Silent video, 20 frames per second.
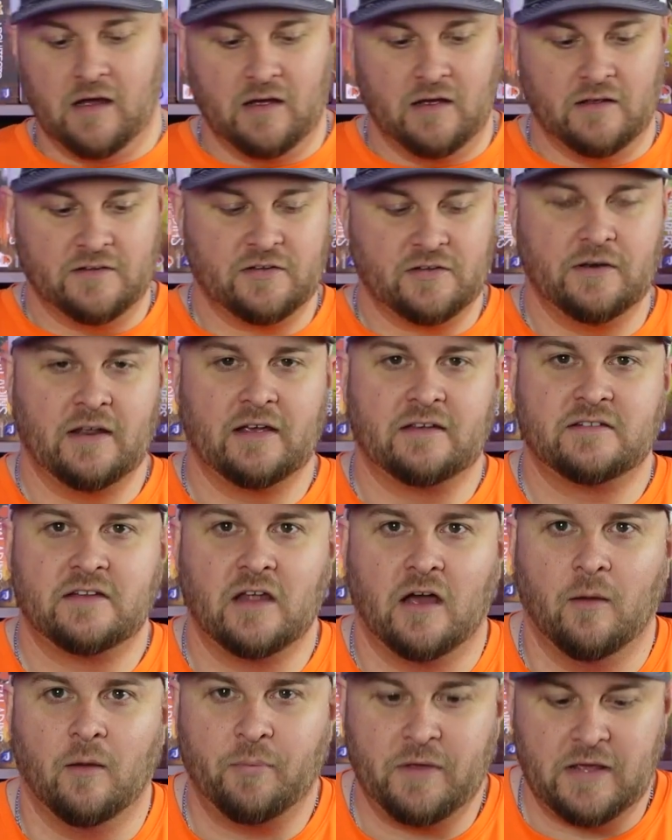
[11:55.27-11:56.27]
So next
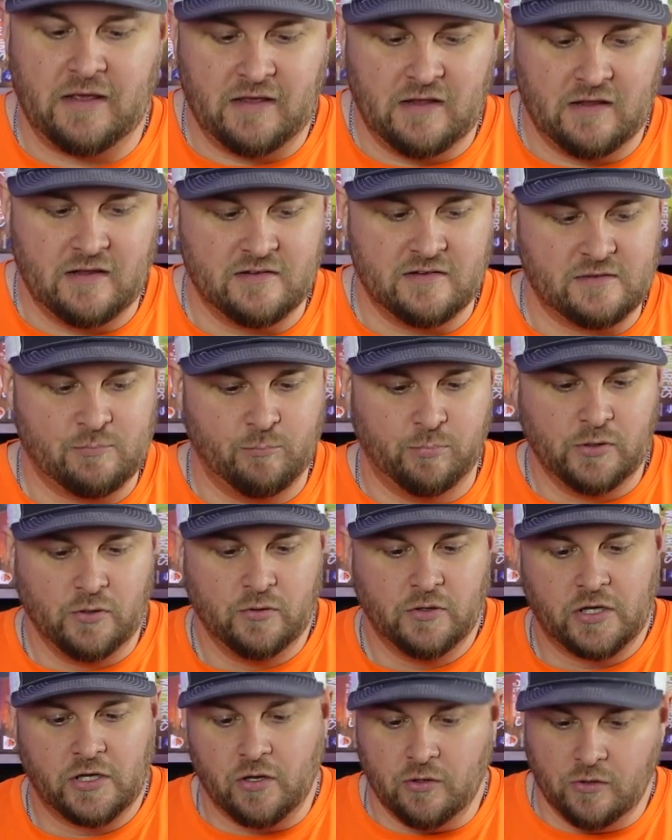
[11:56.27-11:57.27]
up is Blue
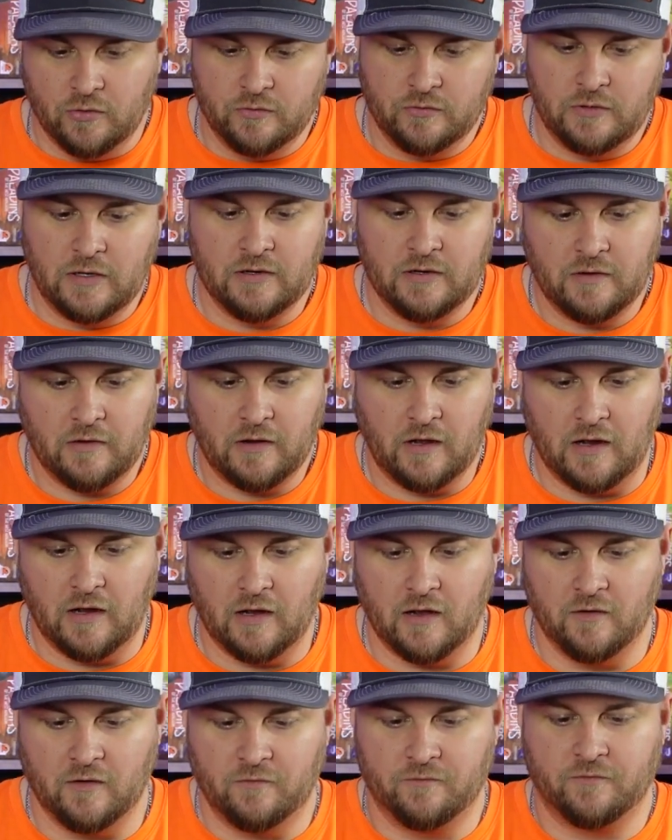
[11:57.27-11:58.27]
Lagoon
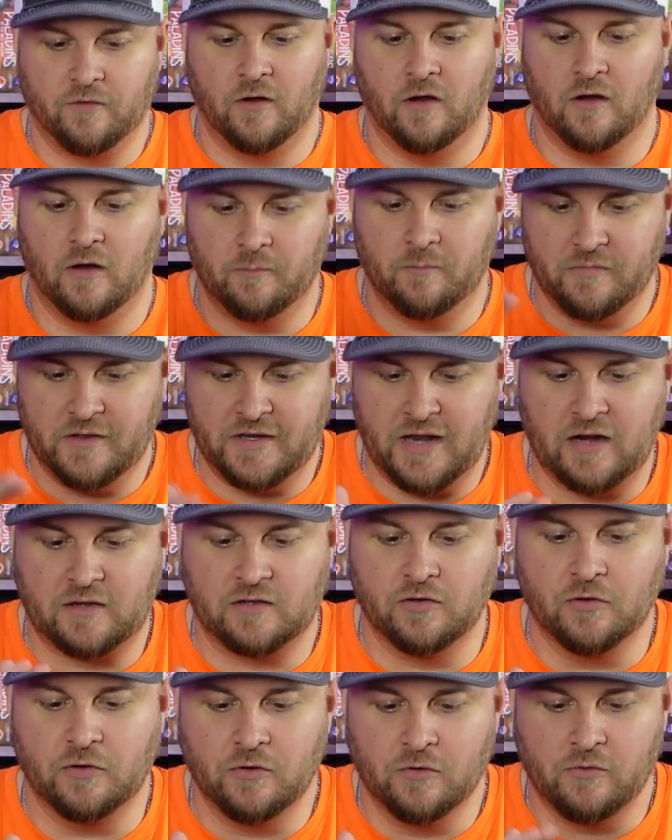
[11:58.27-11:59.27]
from the
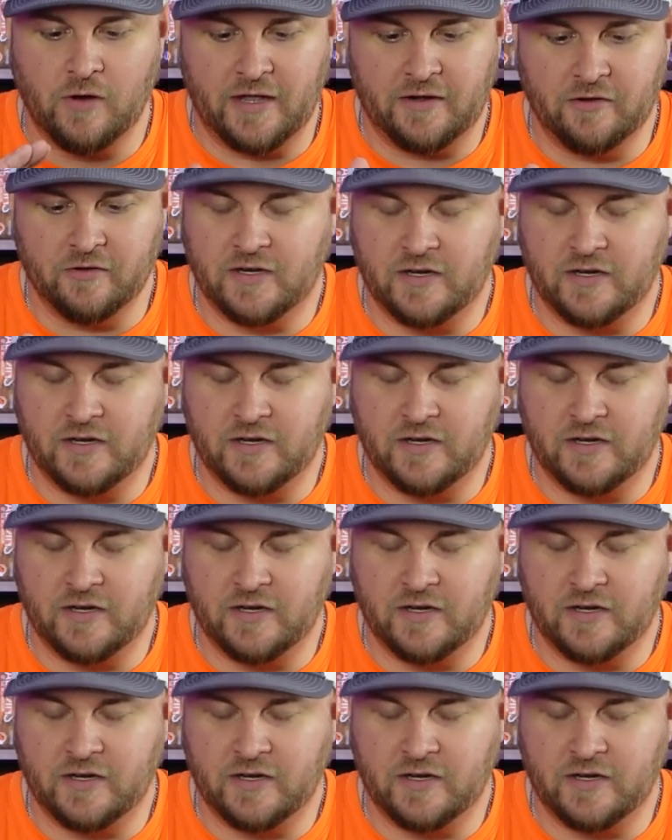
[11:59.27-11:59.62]
Dr. Rainer